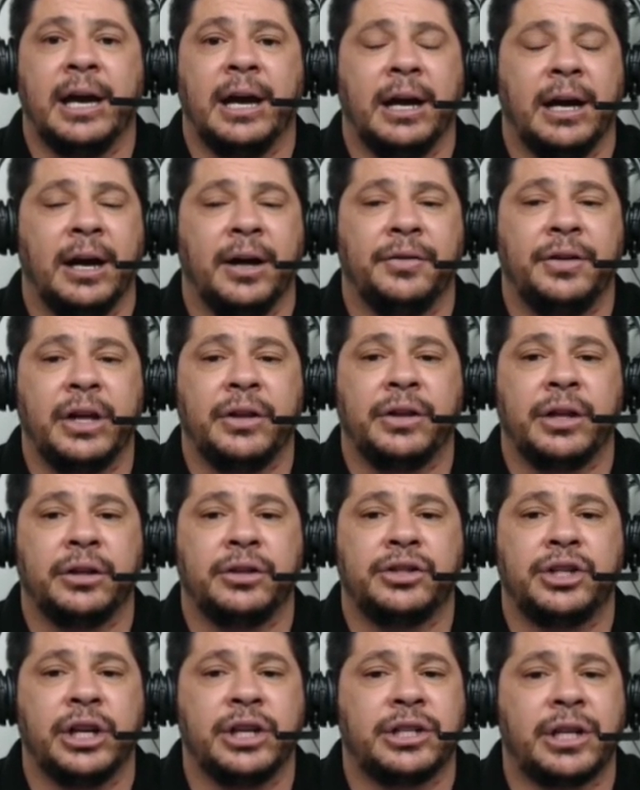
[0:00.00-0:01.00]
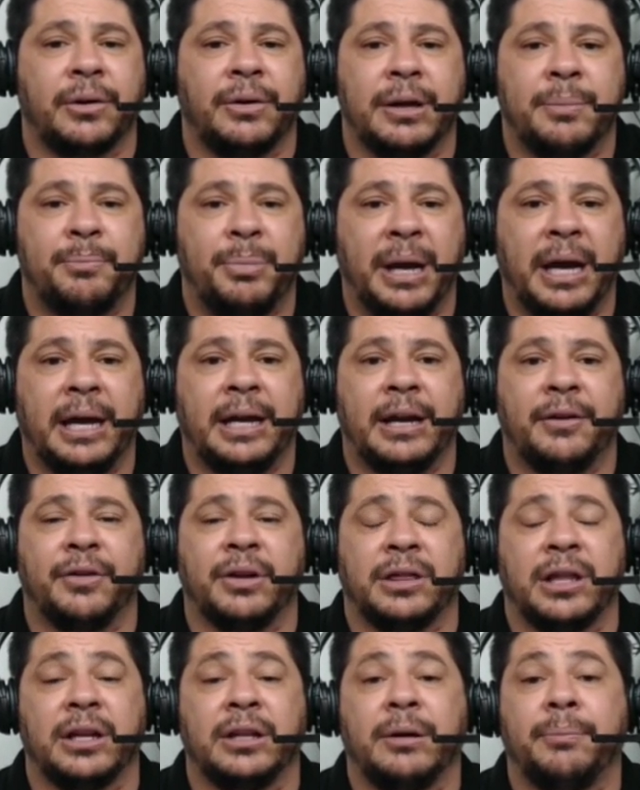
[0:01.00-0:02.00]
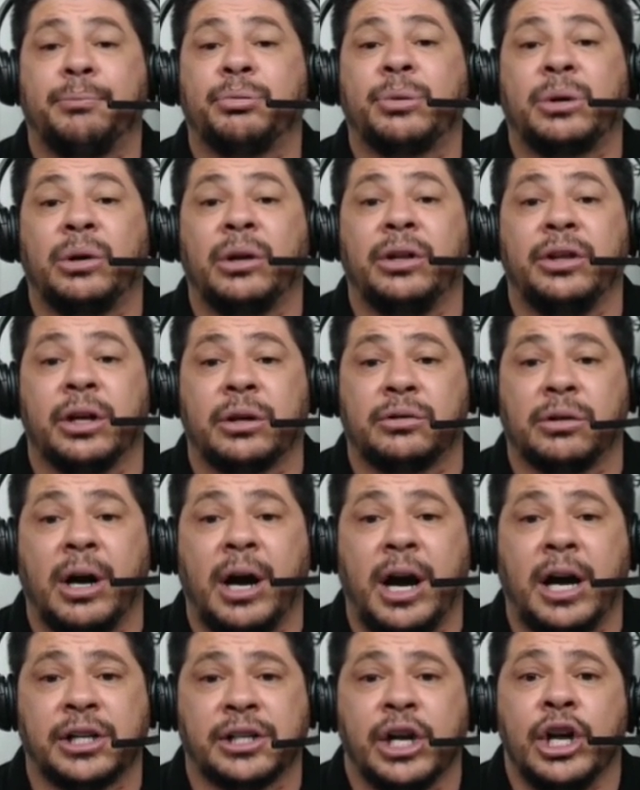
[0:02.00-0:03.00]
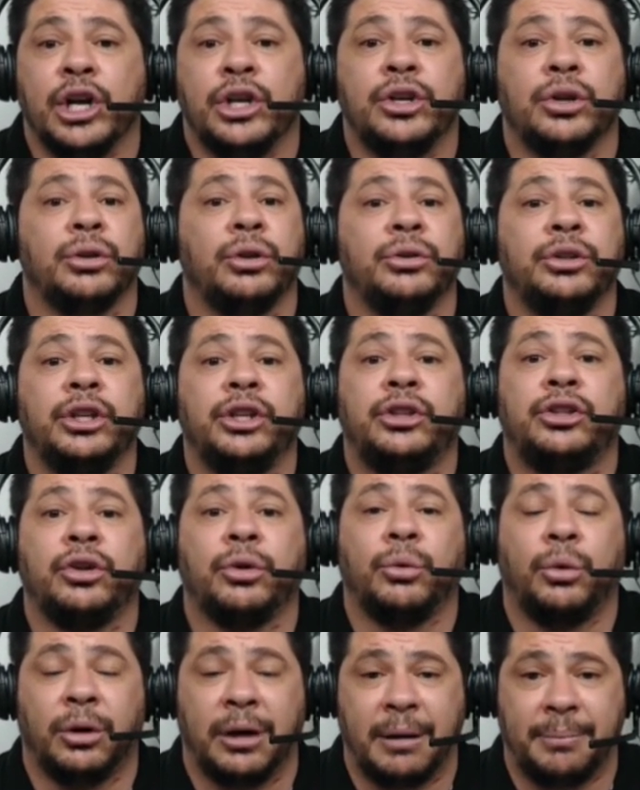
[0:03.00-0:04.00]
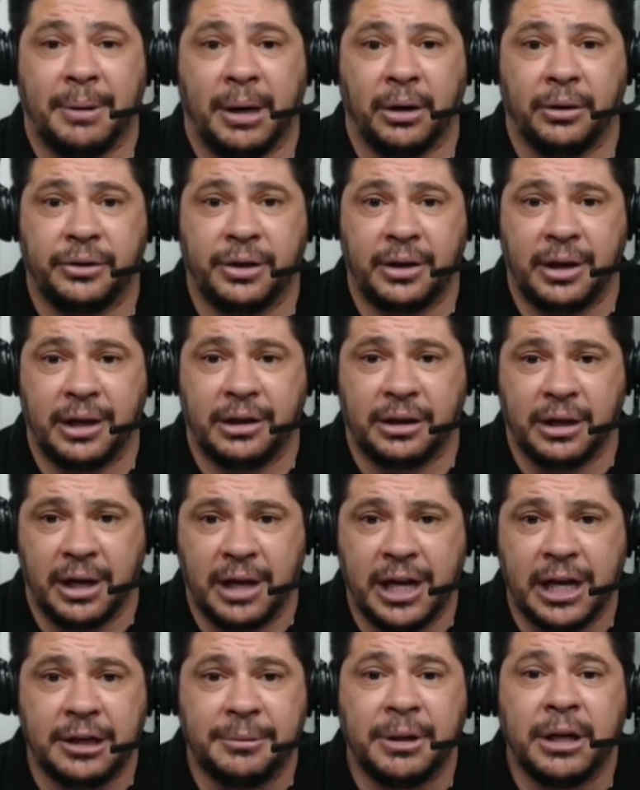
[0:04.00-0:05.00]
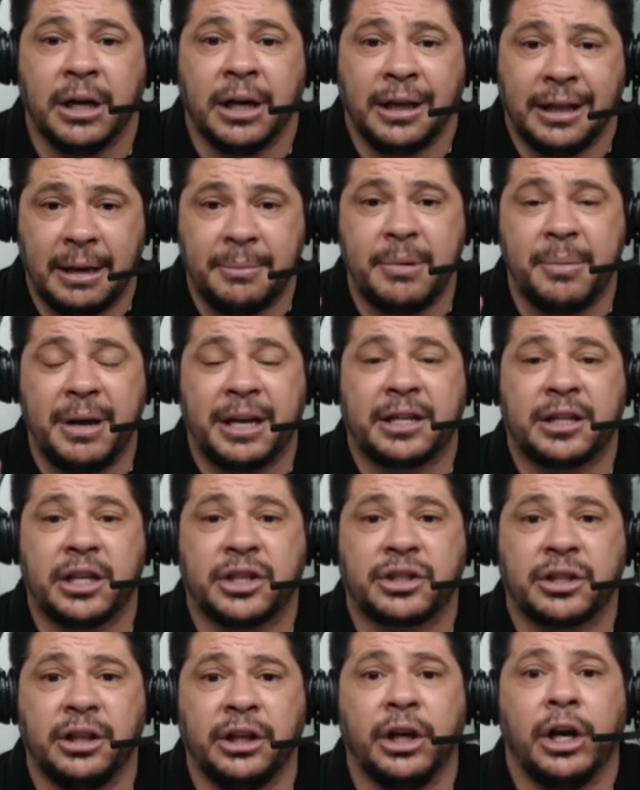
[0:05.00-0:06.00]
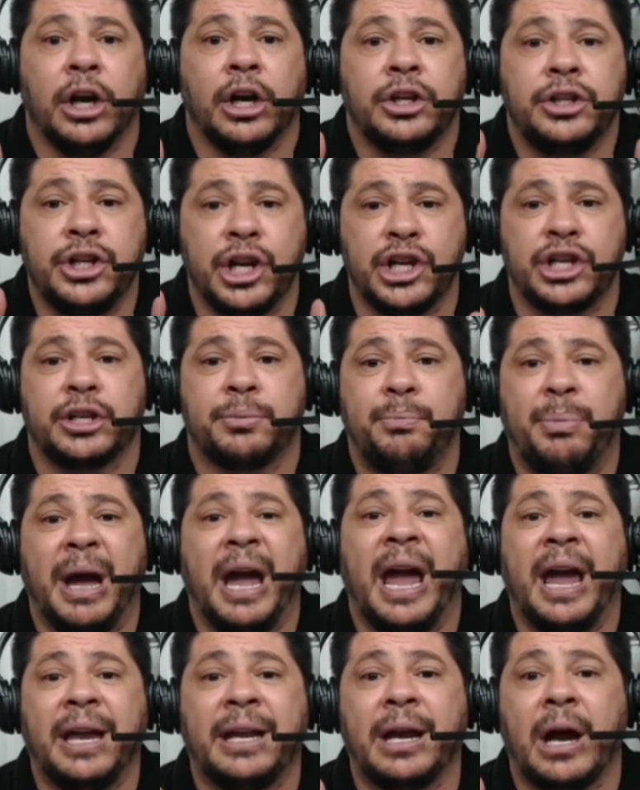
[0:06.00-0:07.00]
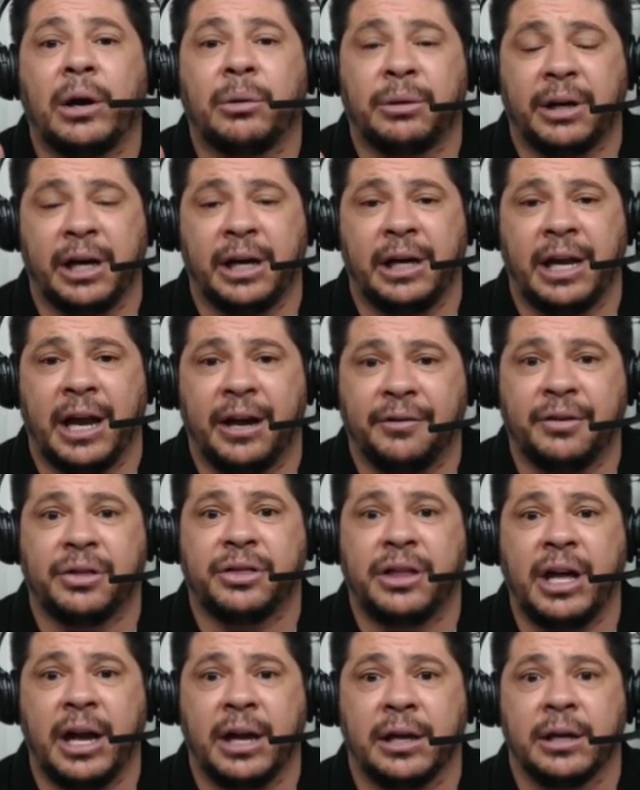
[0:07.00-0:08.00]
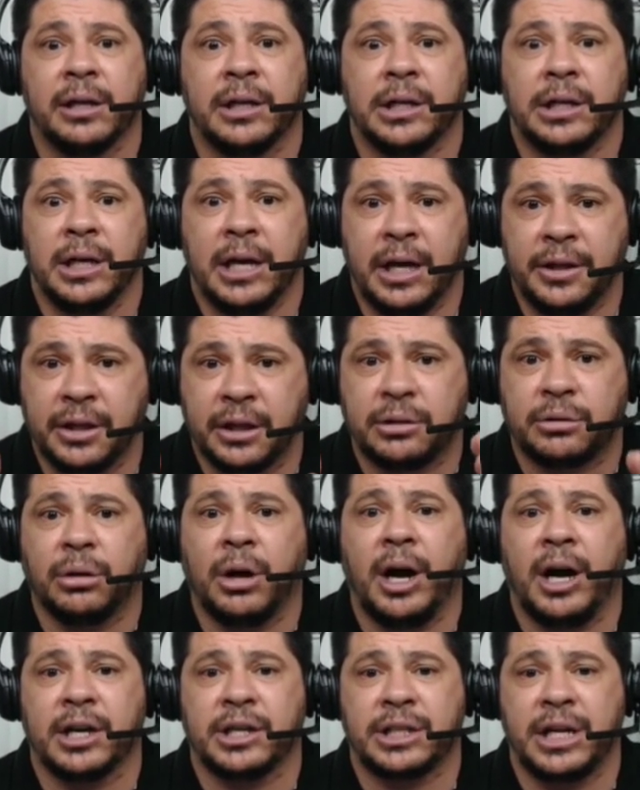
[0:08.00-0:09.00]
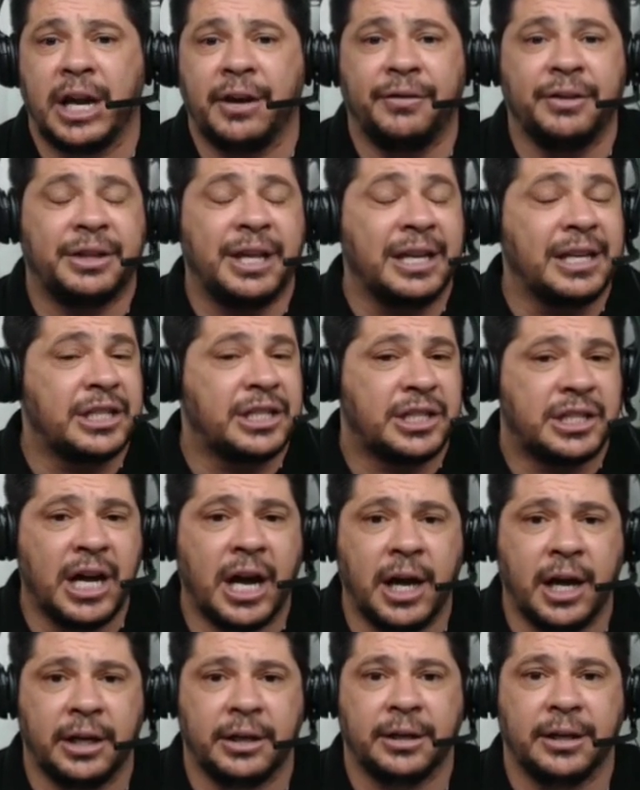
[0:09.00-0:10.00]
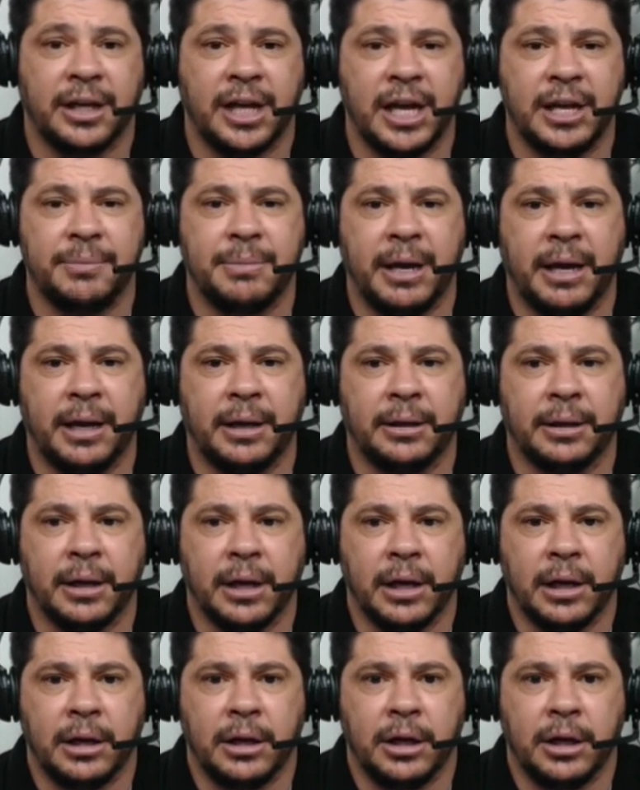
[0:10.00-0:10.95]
then the Jesus already paid everything in the cross. You don't need to worry about the enemy. Let me make this clear. Jesus paid already everything at the cross. Everything is done. Amen.